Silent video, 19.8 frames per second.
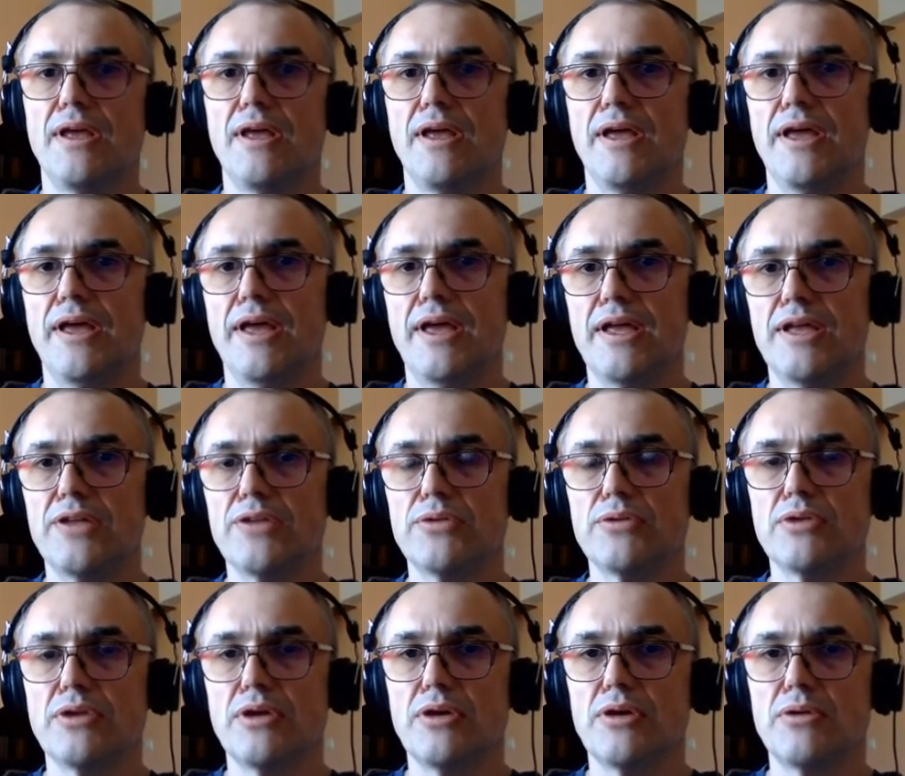And, you
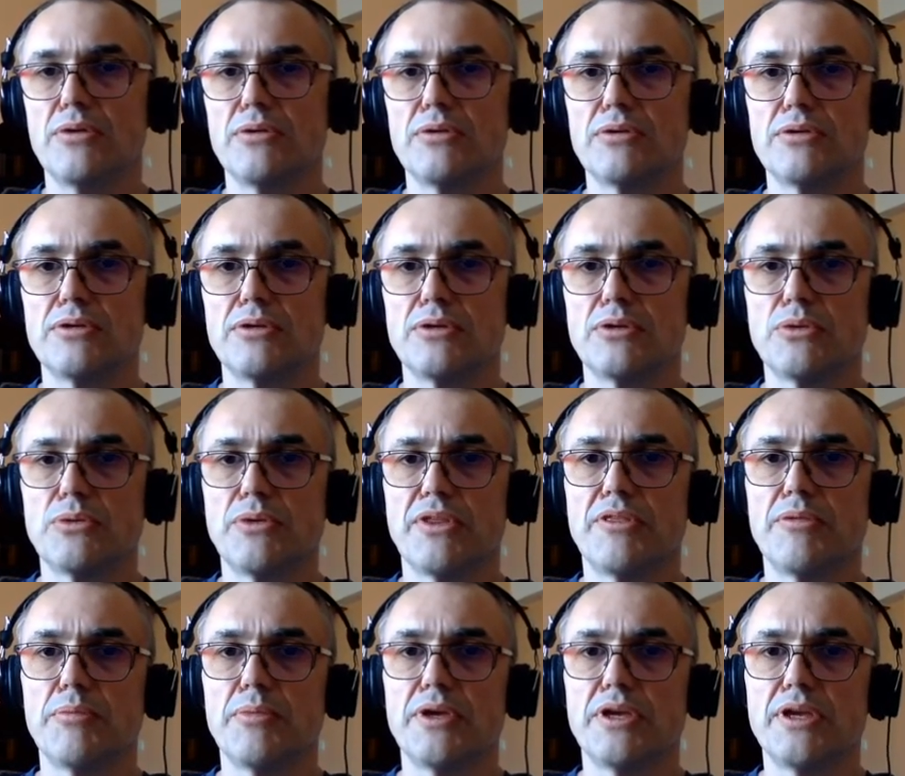know,
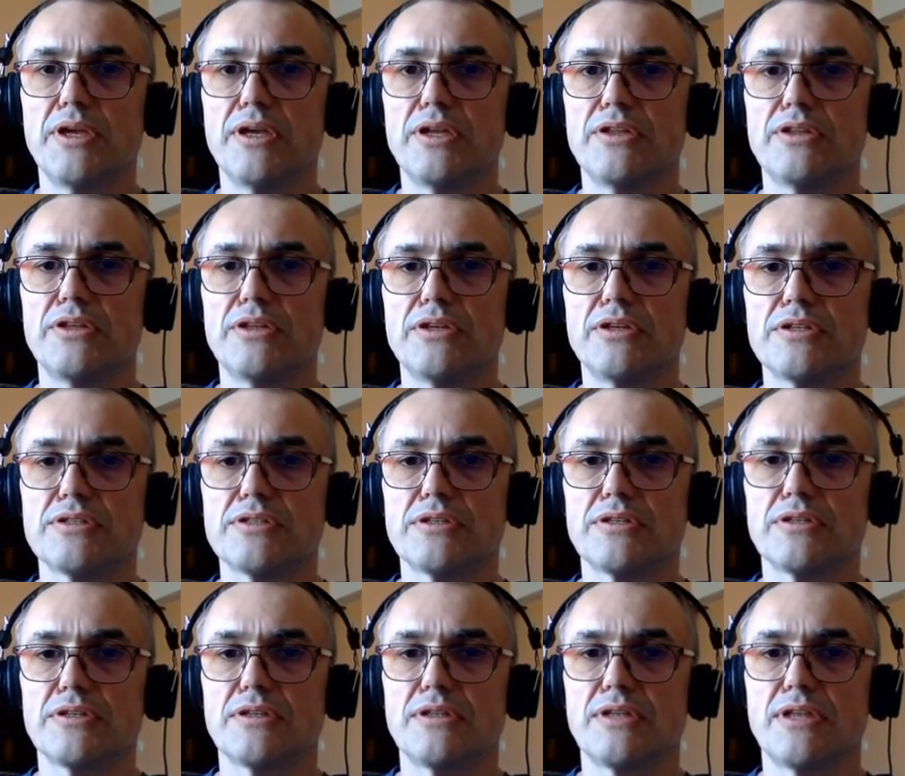with me, it is
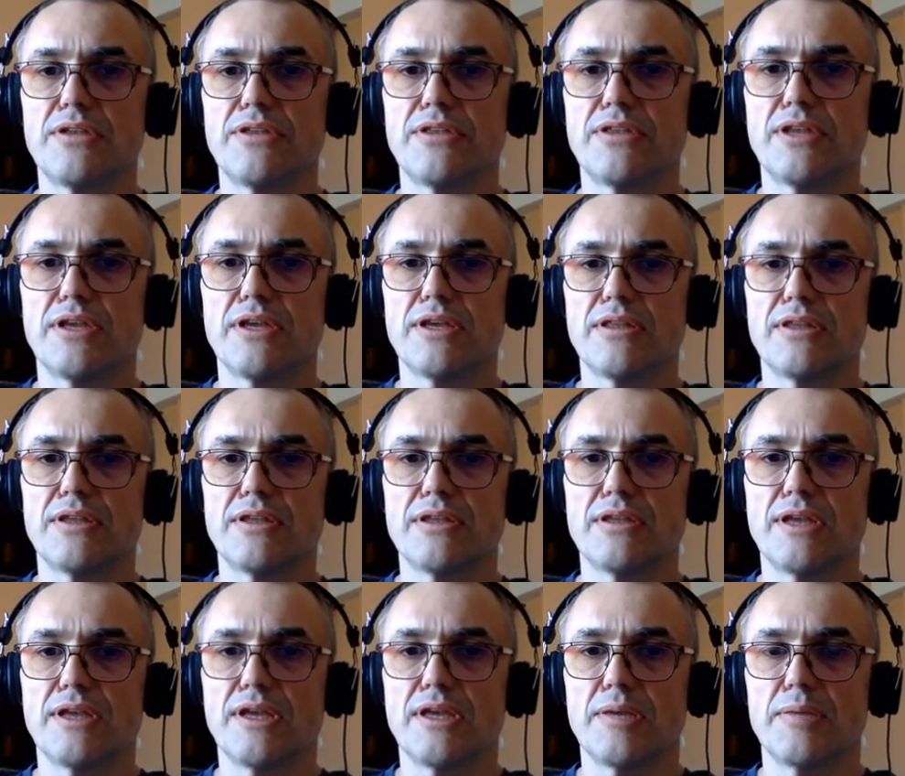that thing that
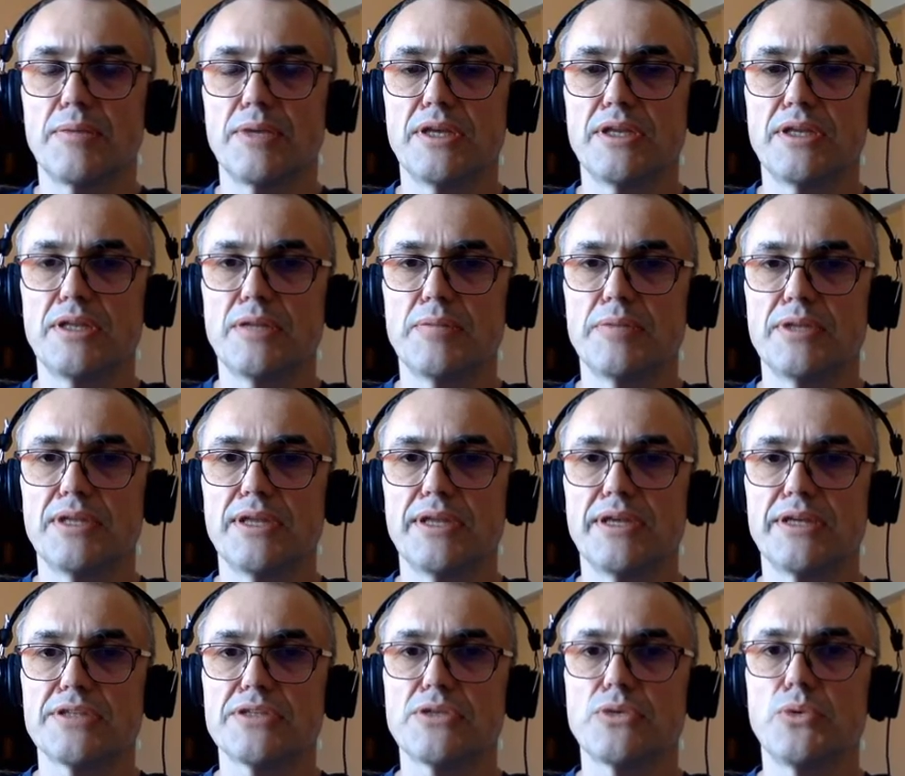I am a little bit
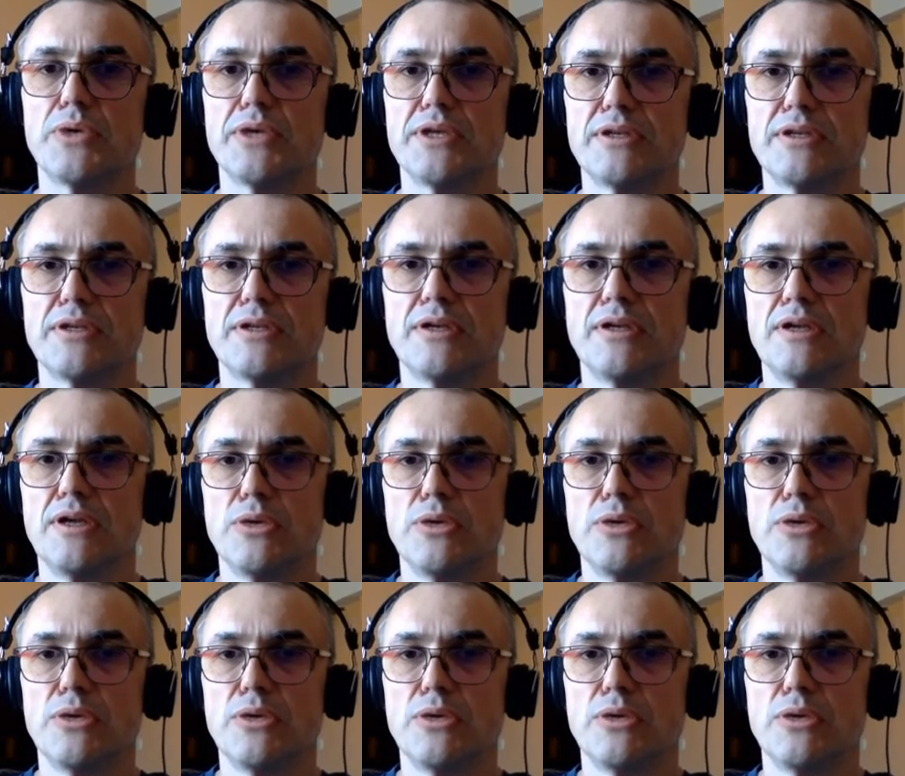like a squid.